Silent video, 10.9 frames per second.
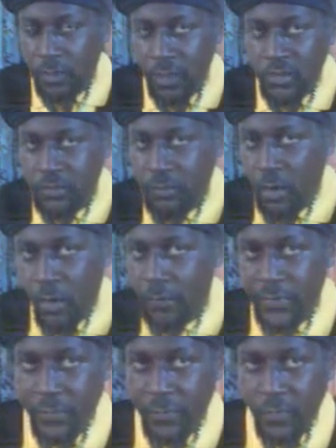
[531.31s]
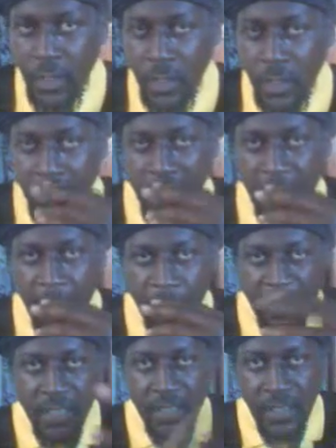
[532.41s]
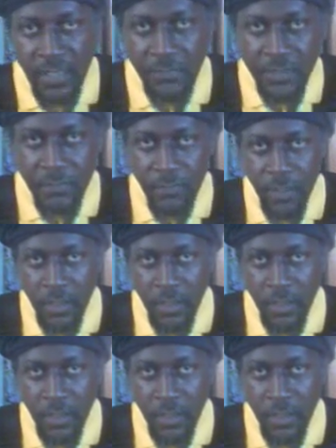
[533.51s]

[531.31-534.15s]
little small people. They had big lips.